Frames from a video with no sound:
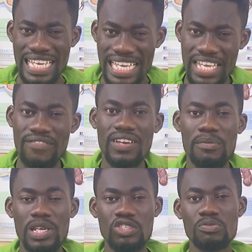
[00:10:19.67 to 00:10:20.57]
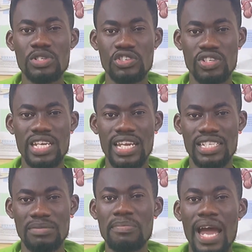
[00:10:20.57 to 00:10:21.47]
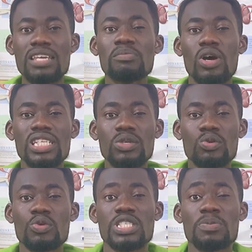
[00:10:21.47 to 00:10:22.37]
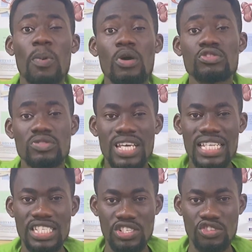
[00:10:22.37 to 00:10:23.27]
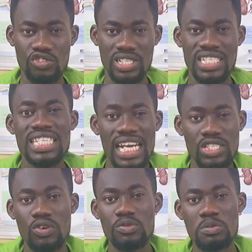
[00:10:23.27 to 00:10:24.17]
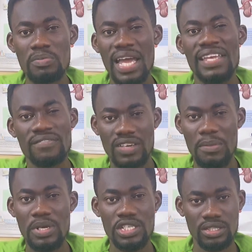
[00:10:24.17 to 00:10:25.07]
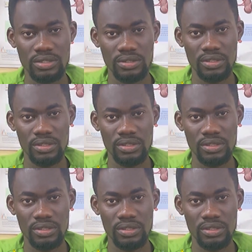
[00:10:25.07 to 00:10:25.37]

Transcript: inflammation will be triggered. My body will respond to that injury. That is what we mean by inflammation.